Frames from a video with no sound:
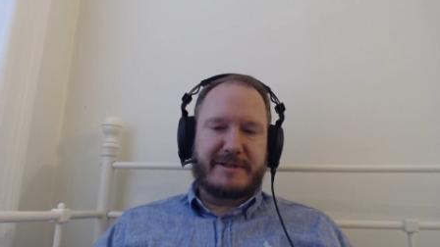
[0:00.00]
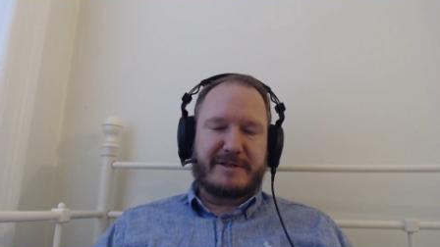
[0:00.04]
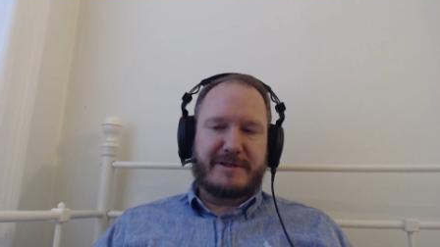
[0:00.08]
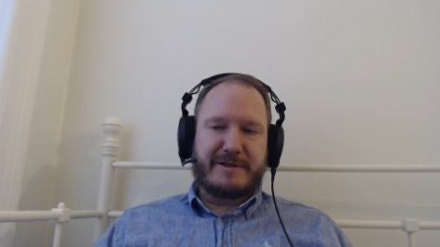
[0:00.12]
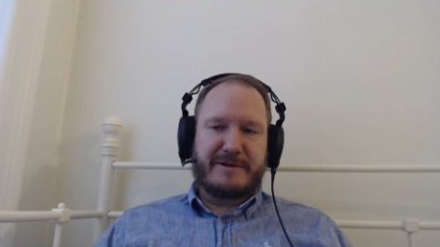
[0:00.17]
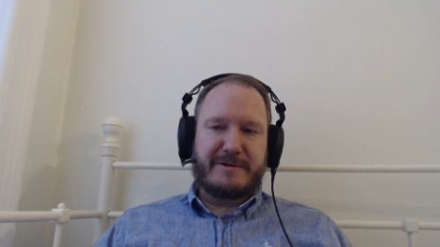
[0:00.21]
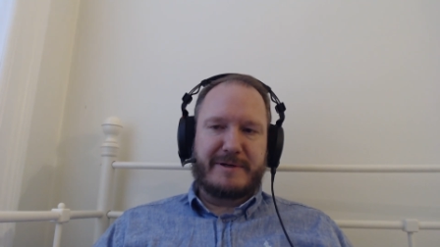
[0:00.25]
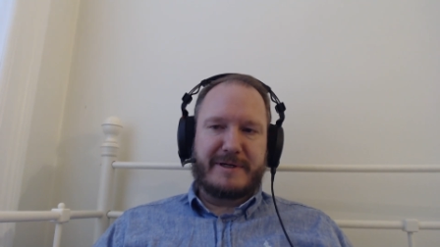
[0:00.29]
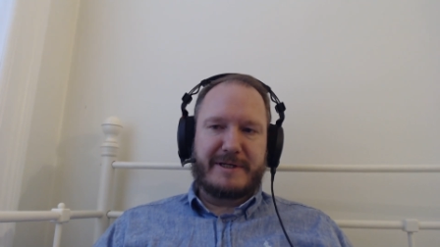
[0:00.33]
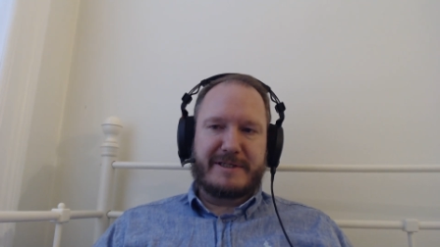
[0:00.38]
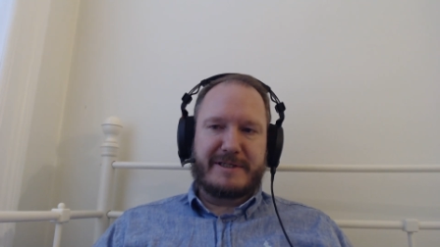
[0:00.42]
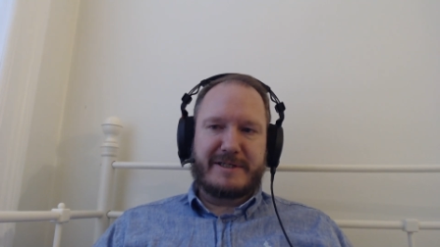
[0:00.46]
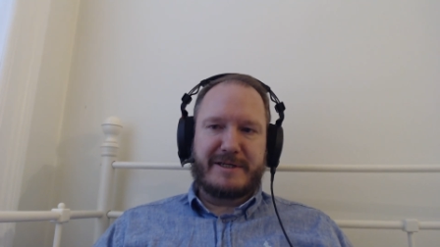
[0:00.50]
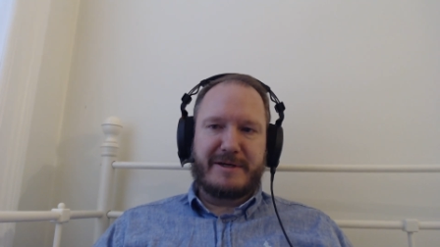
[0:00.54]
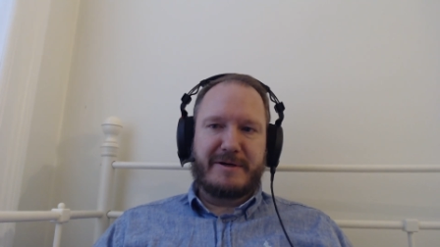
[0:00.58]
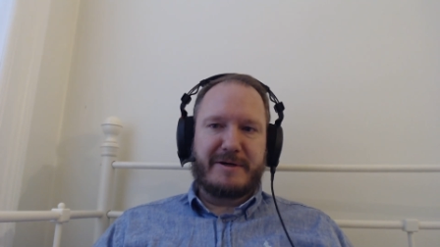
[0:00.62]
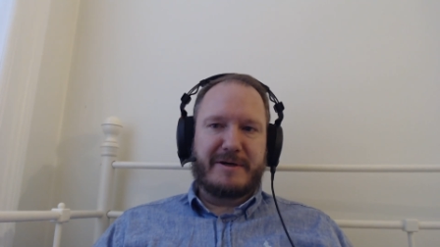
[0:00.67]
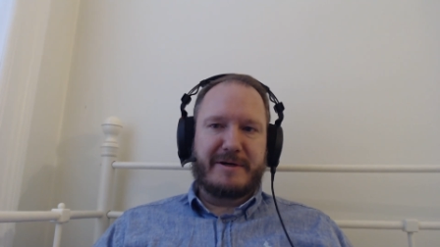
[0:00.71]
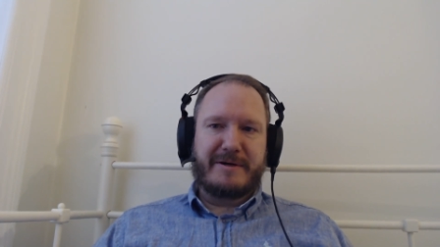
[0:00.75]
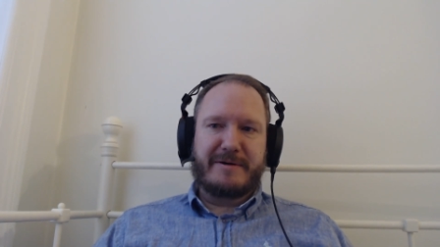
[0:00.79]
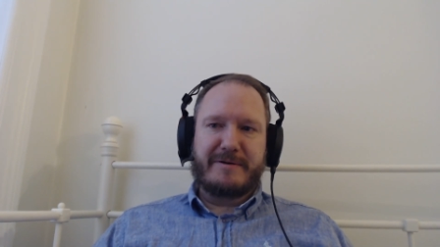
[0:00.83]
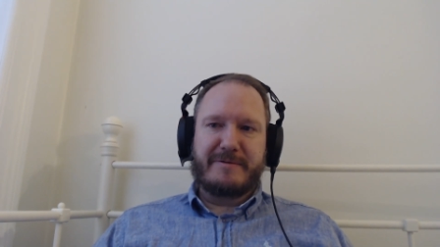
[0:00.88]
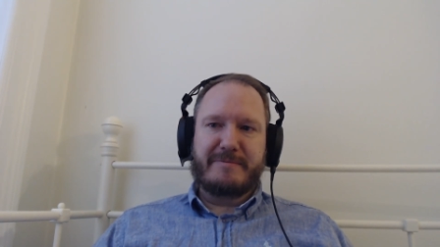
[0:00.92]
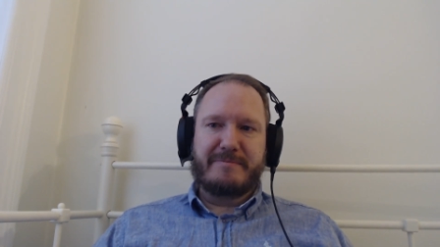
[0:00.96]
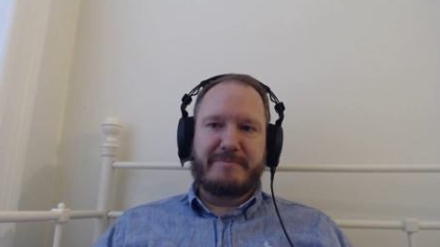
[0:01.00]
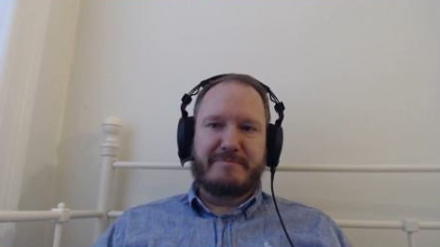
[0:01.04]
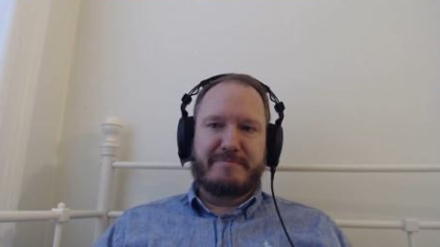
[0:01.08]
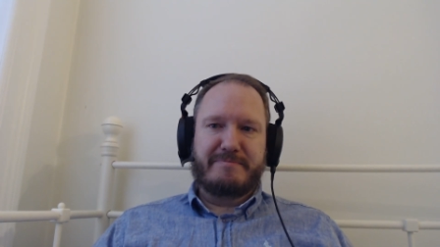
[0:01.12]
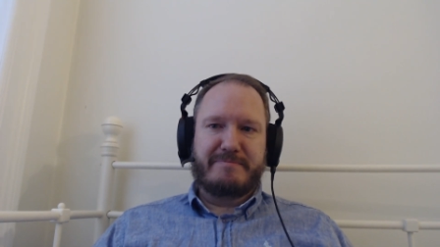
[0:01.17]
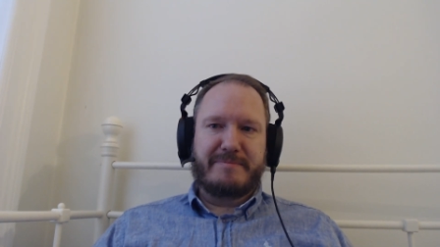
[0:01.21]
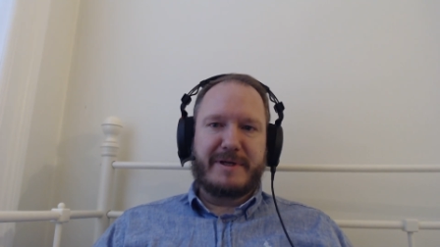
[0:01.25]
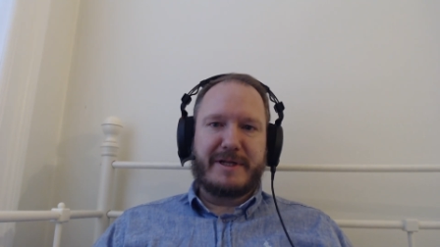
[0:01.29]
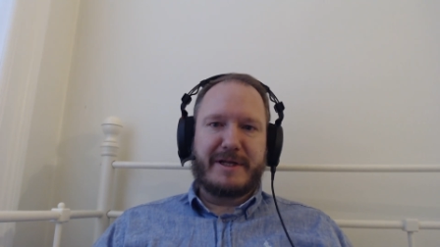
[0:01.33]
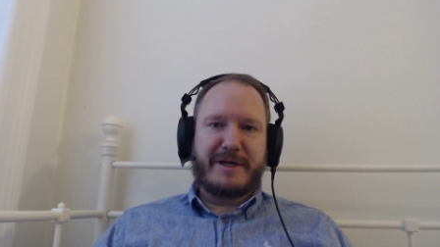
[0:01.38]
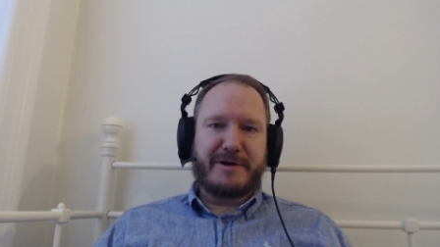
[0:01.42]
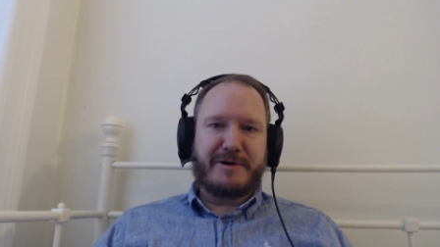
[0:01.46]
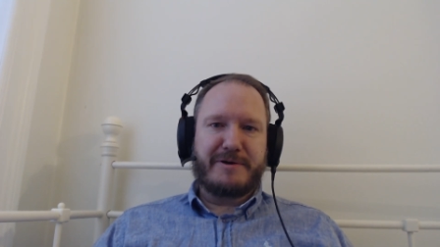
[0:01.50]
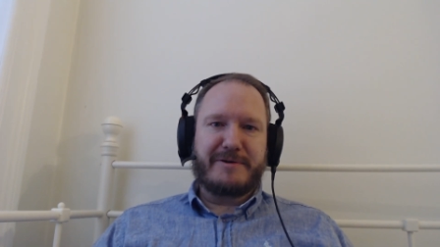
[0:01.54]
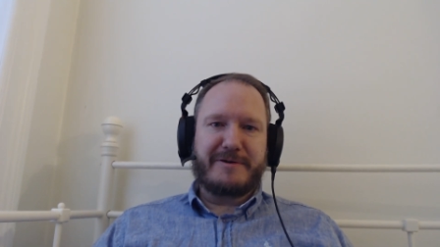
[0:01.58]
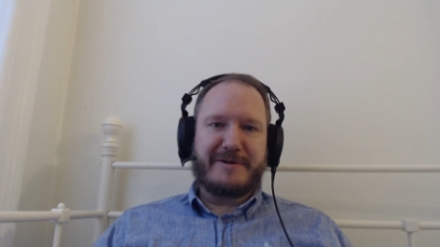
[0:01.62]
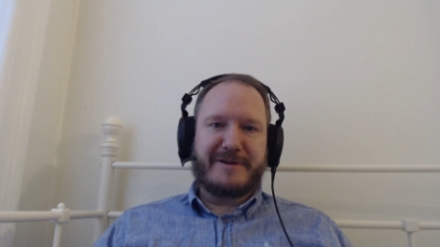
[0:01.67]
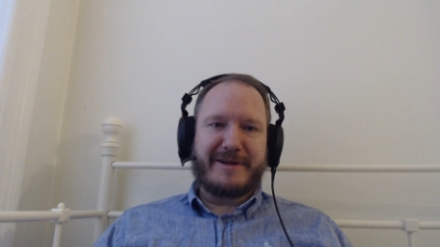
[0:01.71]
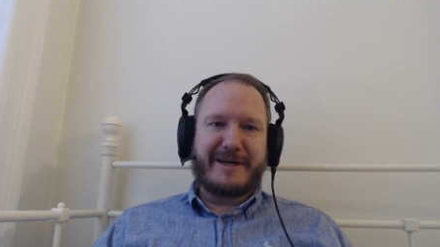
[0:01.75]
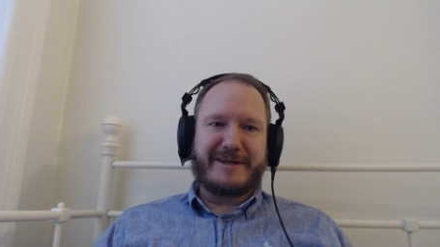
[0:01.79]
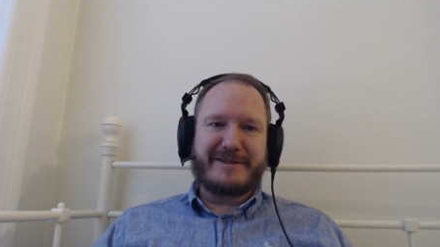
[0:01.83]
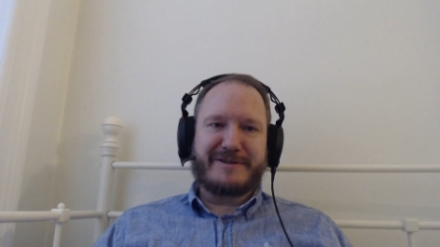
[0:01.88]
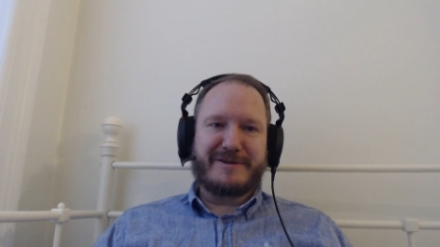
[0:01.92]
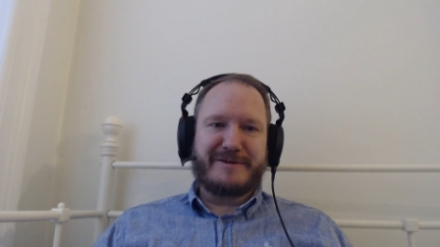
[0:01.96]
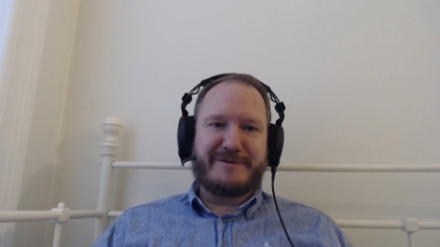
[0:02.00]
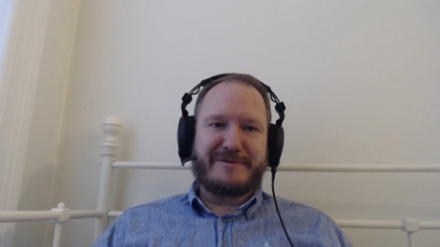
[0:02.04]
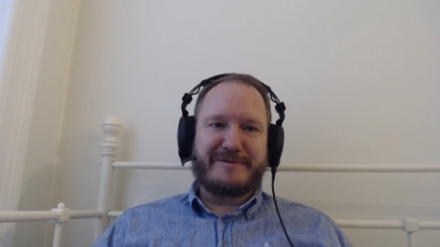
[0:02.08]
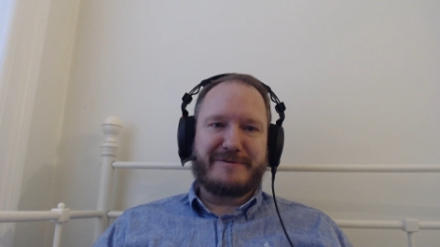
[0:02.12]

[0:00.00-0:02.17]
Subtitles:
So it's been a good day so